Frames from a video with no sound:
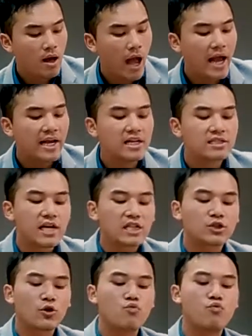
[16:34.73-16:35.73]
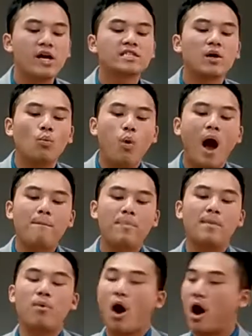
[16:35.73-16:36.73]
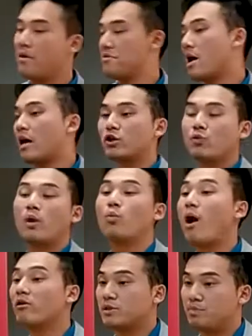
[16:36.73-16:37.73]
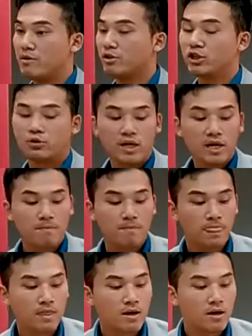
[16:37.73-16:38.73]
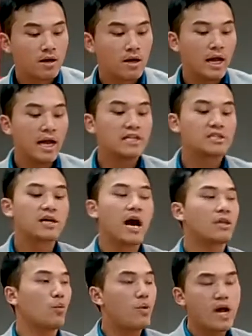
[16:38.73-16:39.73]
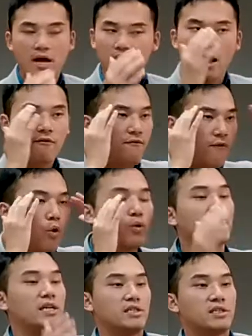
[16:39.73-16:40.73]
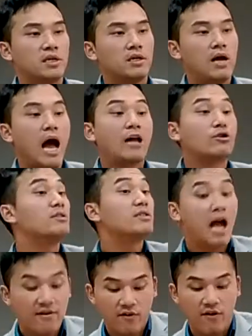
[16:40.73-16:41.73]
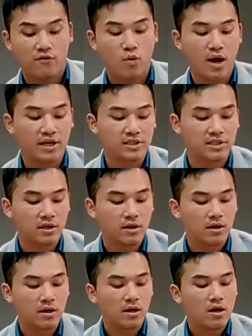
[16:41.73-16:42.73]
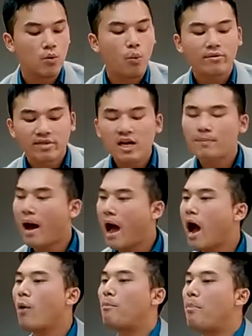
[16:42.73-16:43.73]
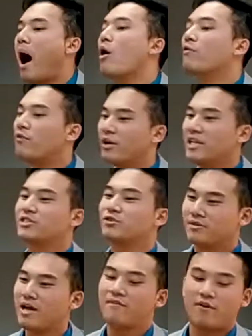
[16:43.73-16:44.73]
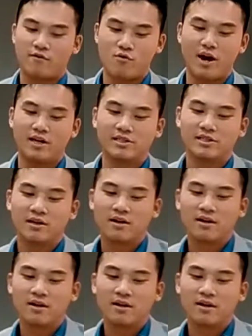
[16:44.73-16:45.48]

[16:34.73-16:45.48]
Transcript: And he says the reason why people are not doing well spiritually is that we are not focused on the death of Christ. Well, think about how powerful is the death of Christ.